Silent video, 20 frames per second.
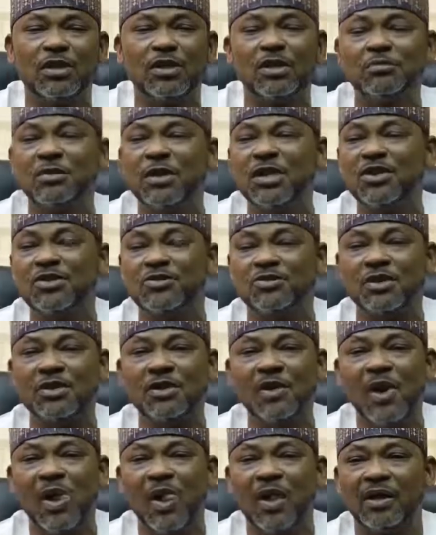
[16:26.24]
the
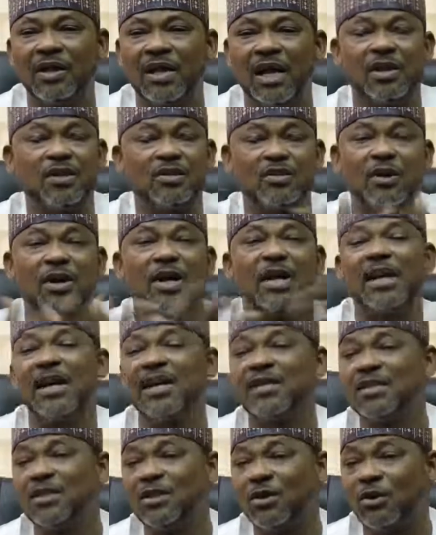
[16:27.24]
ministry that is
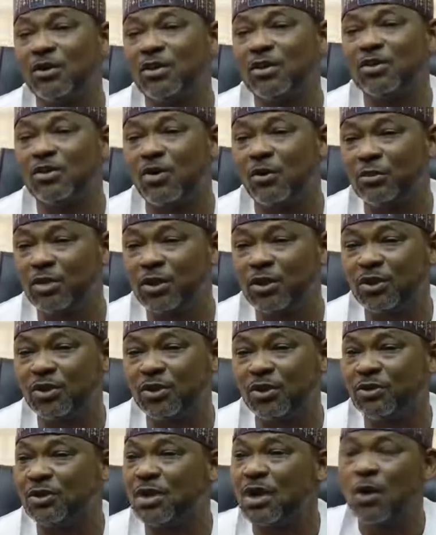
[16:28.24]
organizing all these
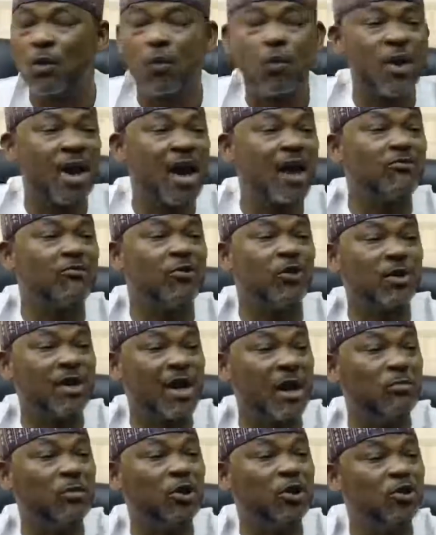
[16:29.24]
competitions. We have
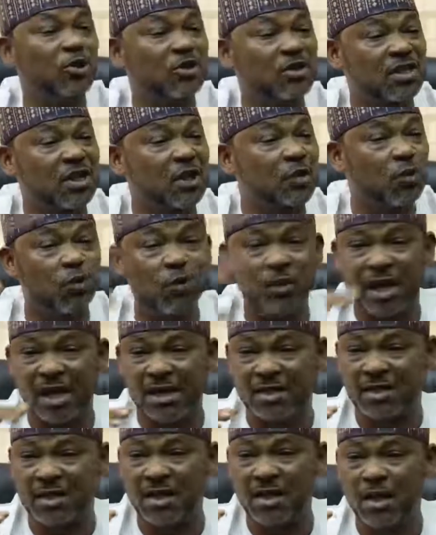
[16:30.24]
other major
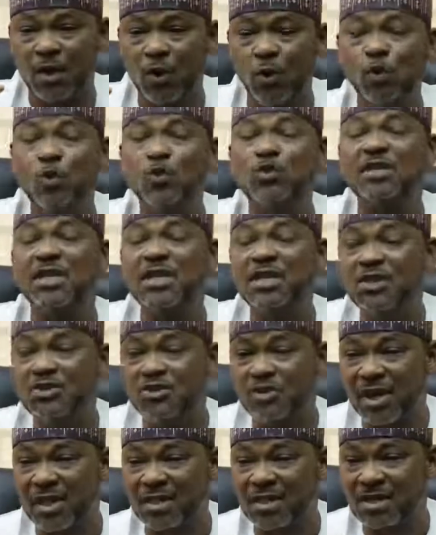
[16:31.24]
stakeholders whose
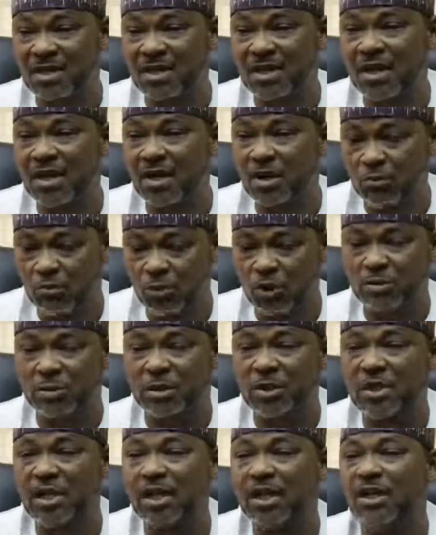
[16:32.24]
interests must
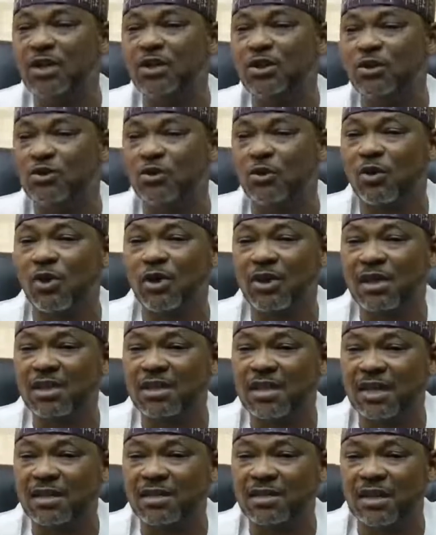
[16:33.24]
be taken into
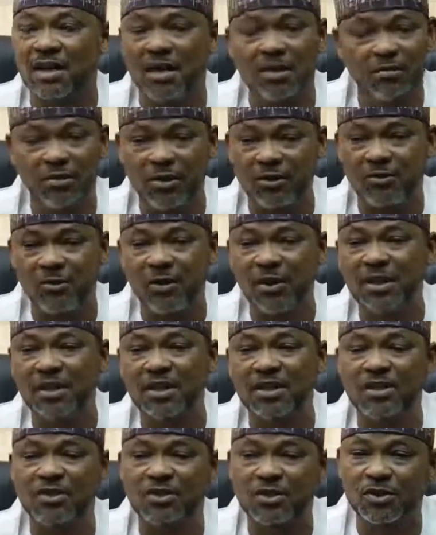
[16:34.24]
cognizance before
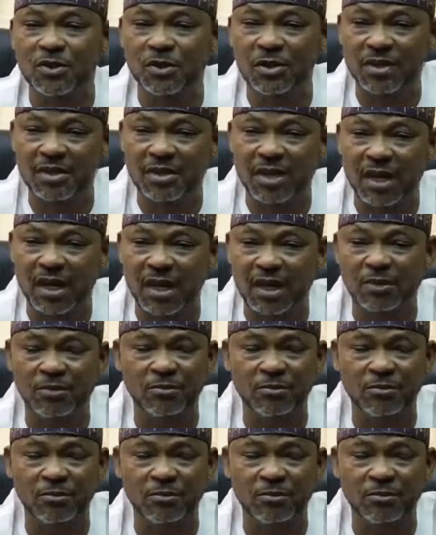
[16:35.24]
any decision is taken.